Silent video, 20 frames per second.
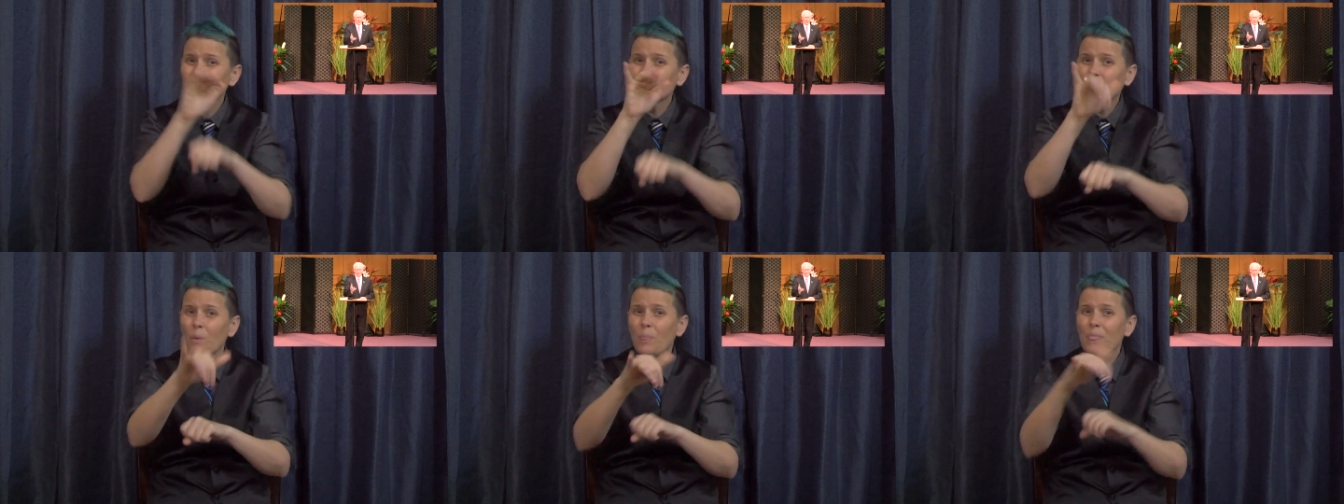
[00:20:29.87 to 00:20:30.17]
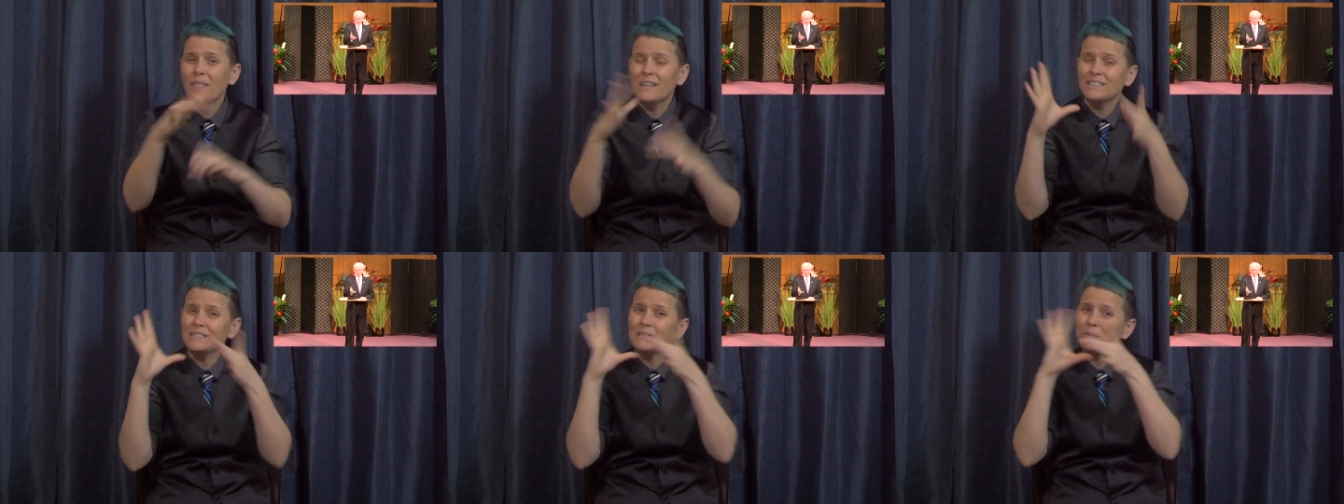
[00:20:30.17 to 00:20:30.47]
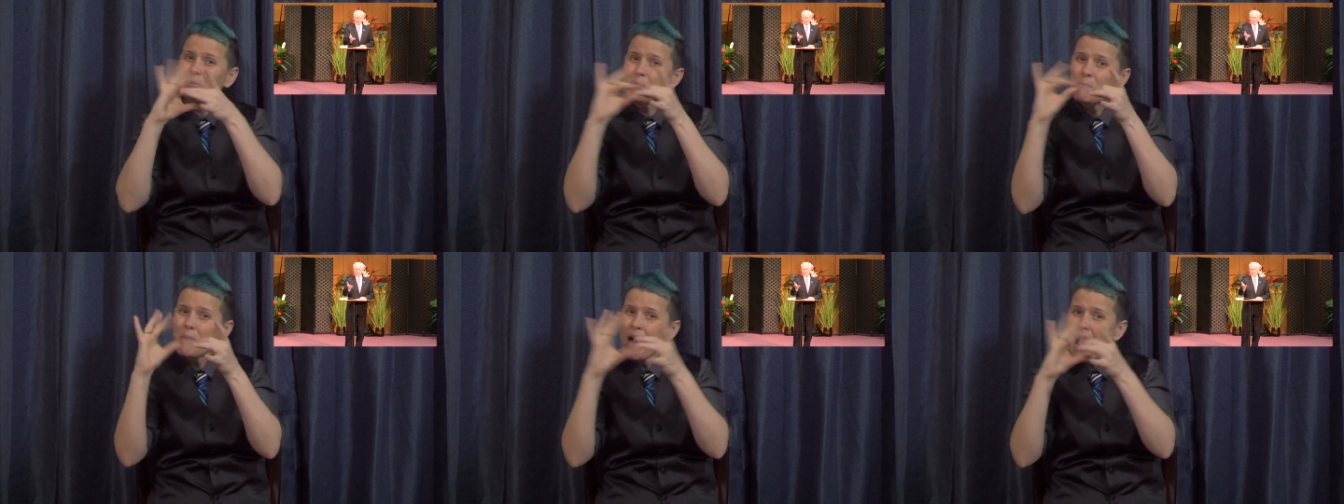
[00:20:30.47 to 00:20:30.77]
this
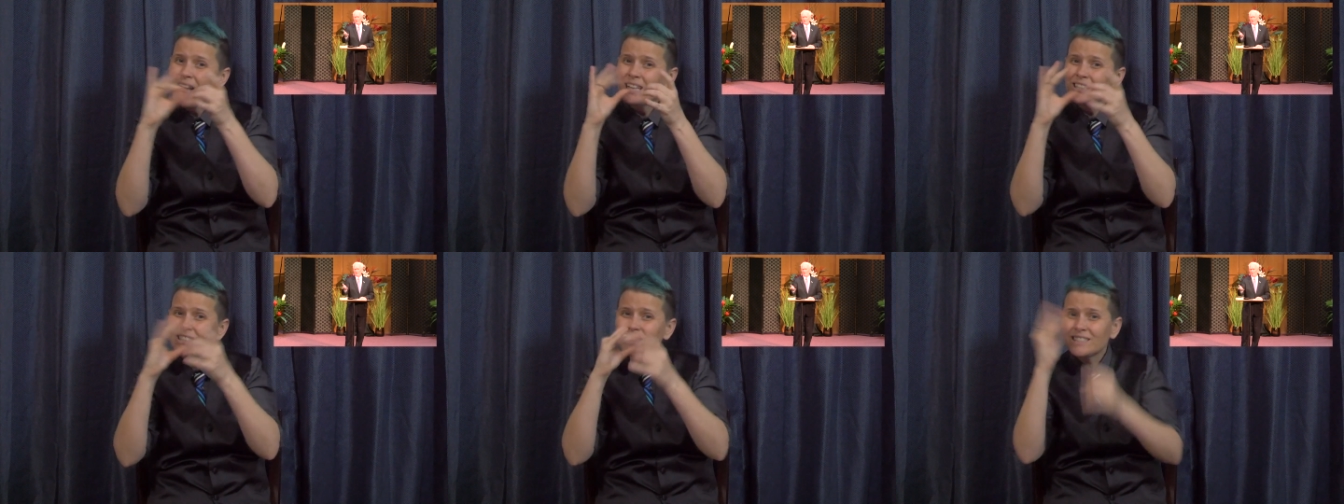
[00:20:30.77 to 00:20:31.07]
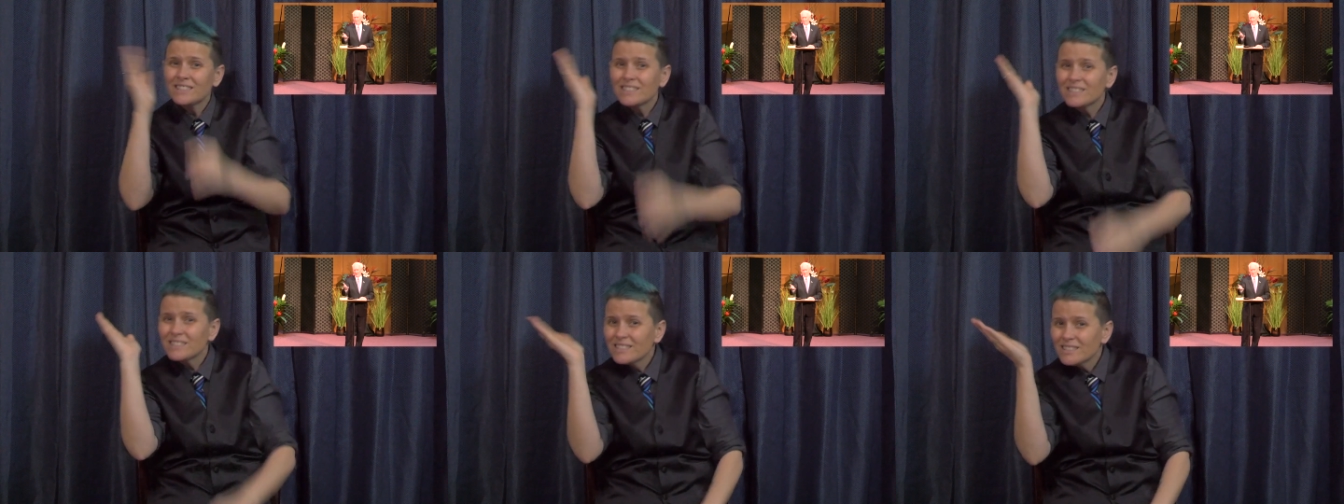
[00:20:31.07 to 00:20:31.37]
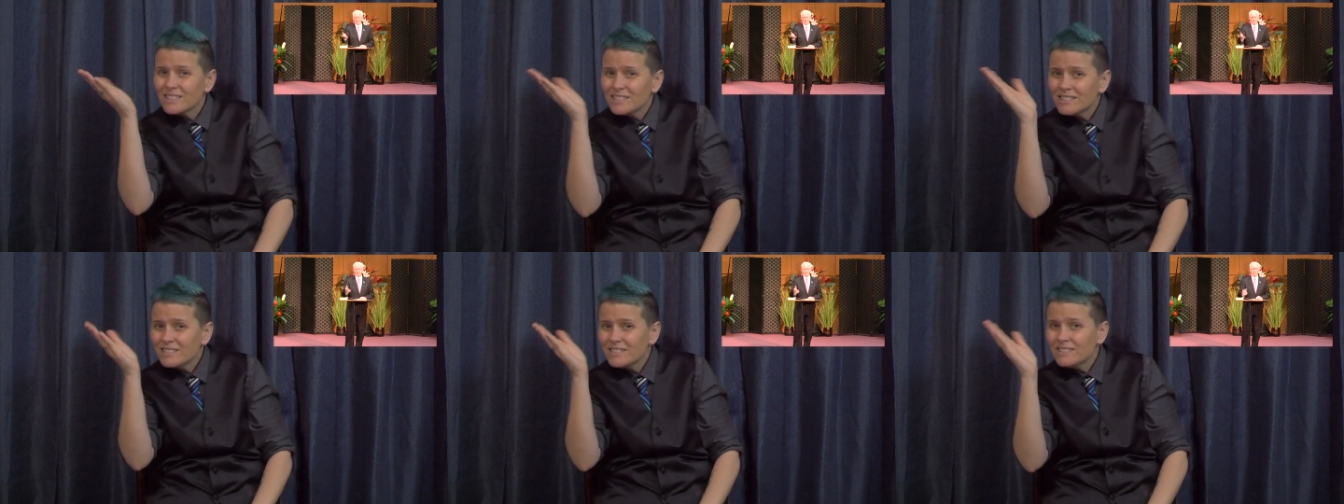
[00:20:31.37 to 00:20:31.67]
message and the
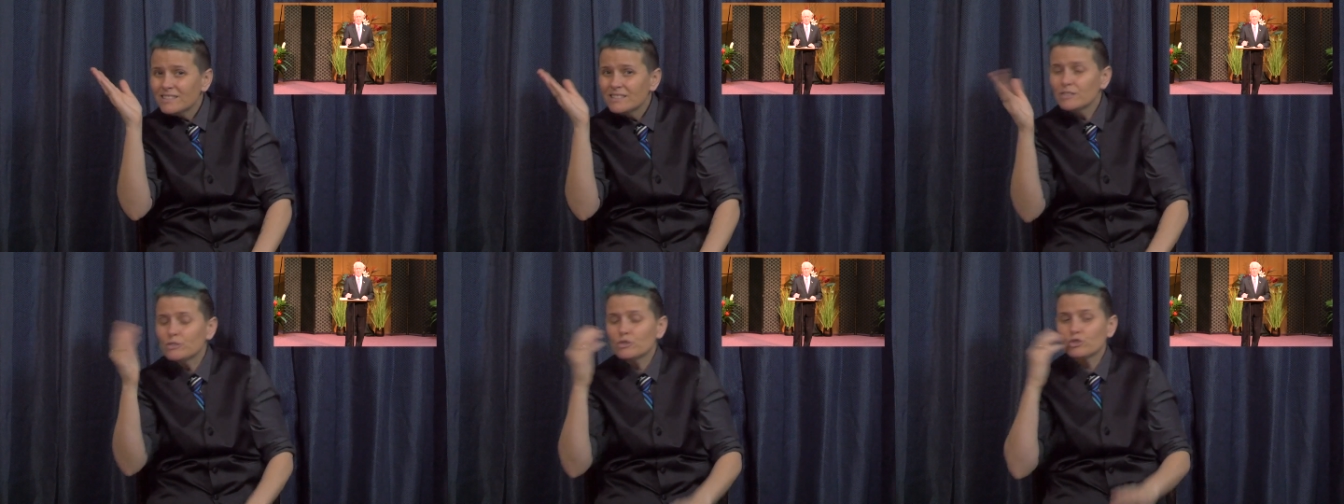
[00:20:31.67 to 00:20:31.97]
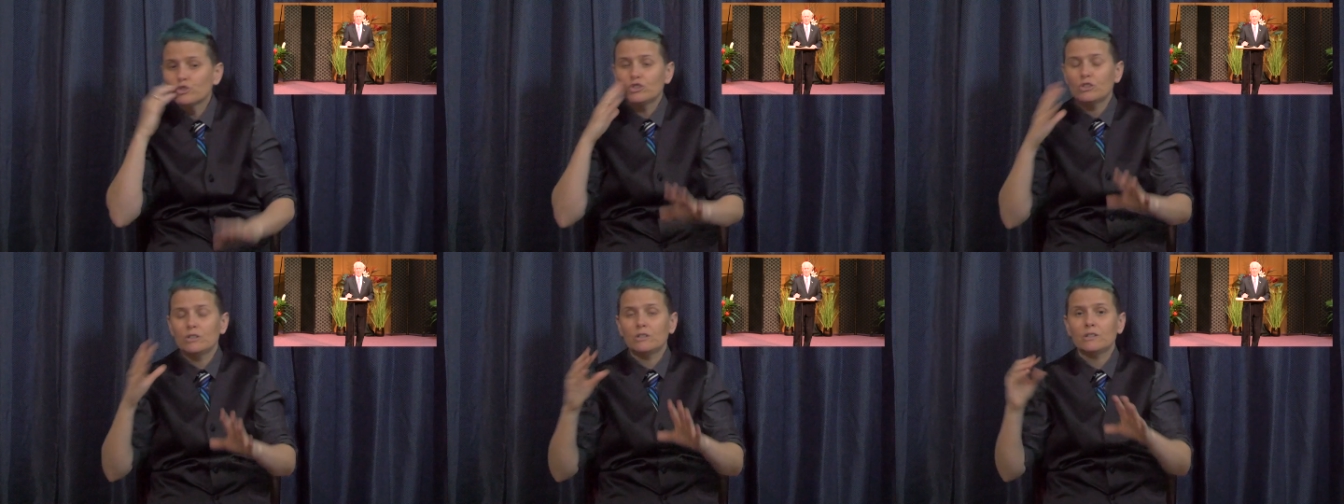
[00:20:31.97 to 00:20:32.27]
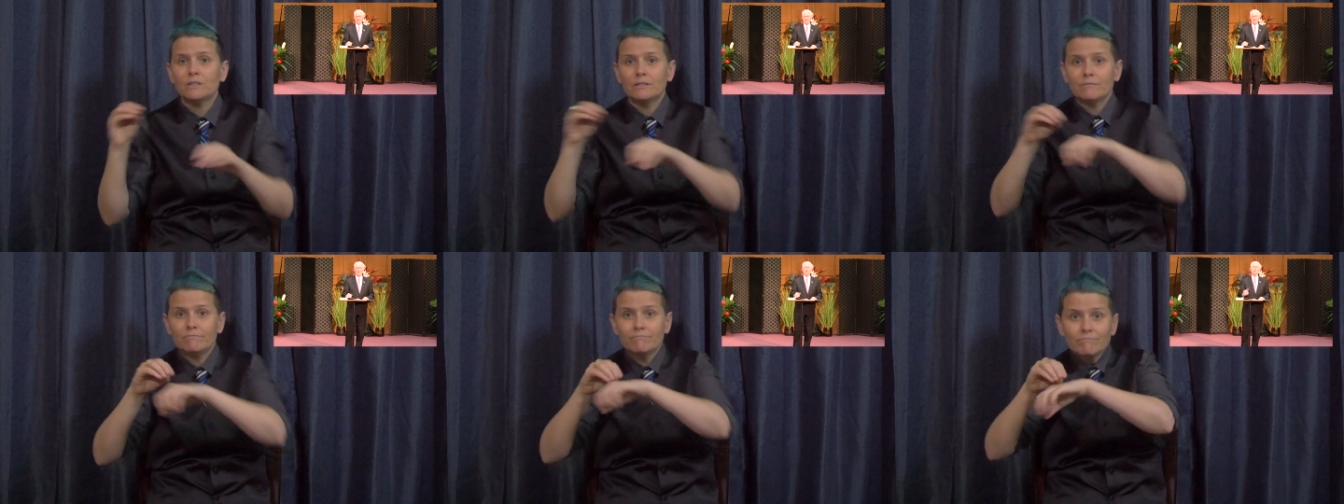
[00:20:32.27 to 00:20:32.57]
messages of
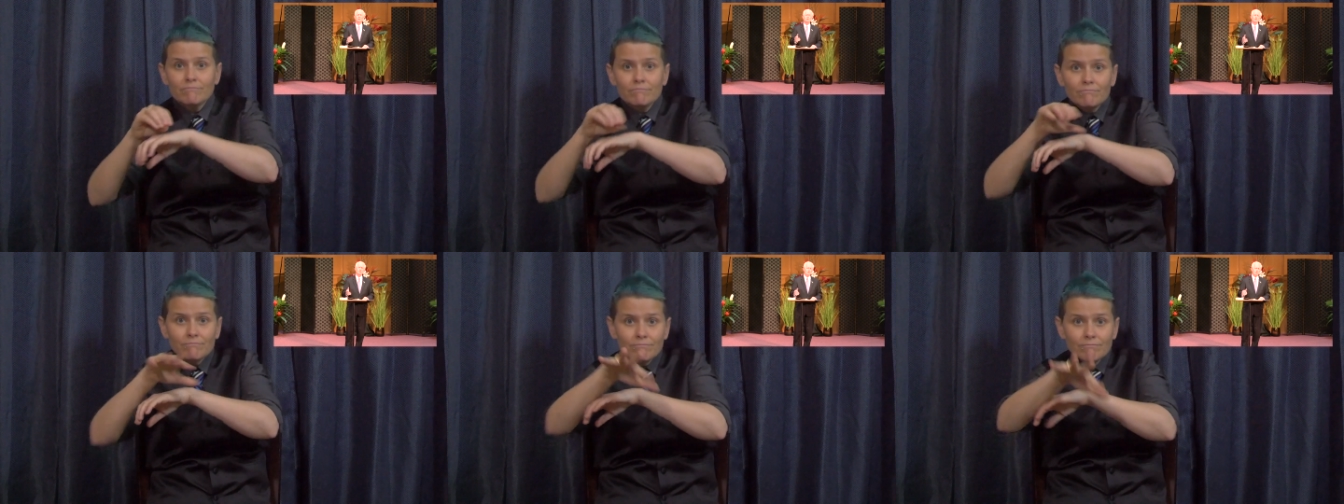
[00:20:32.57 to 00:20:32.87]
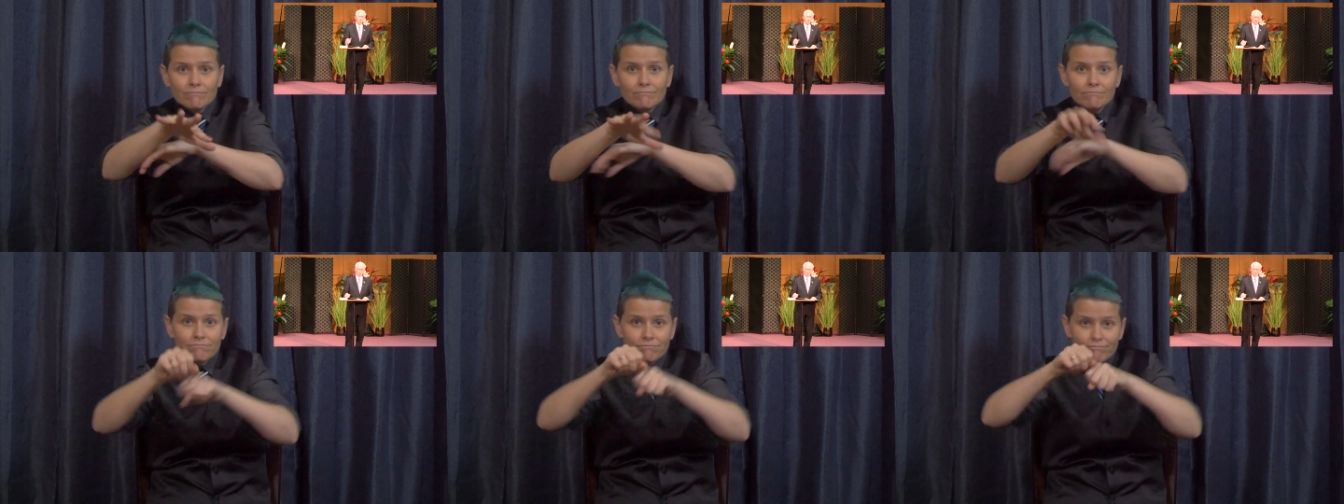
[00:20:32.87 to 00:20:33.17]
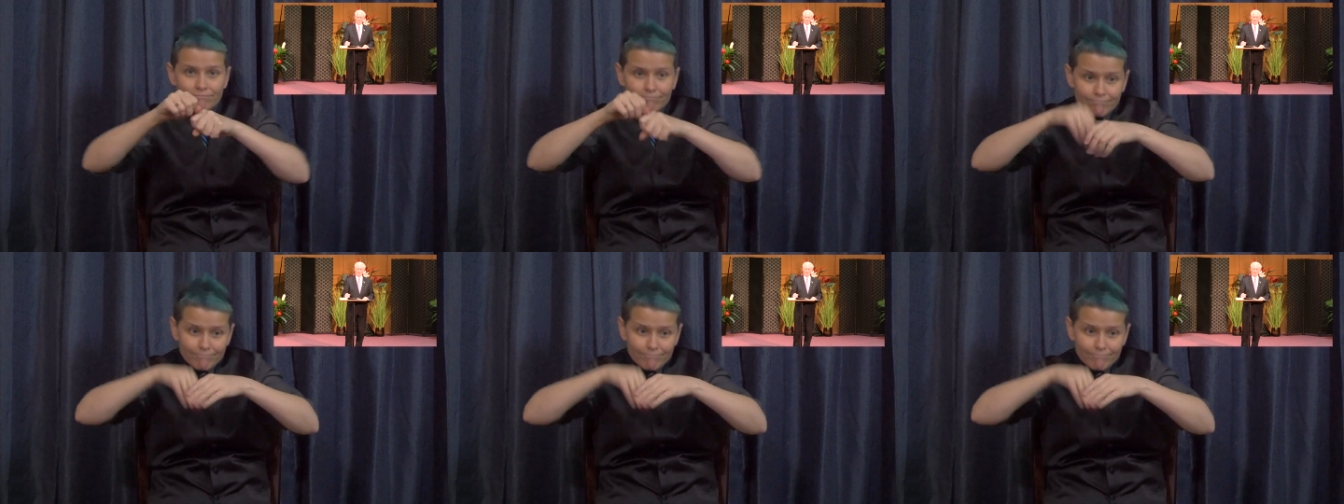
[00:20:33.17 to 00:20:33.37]
Sunday to you.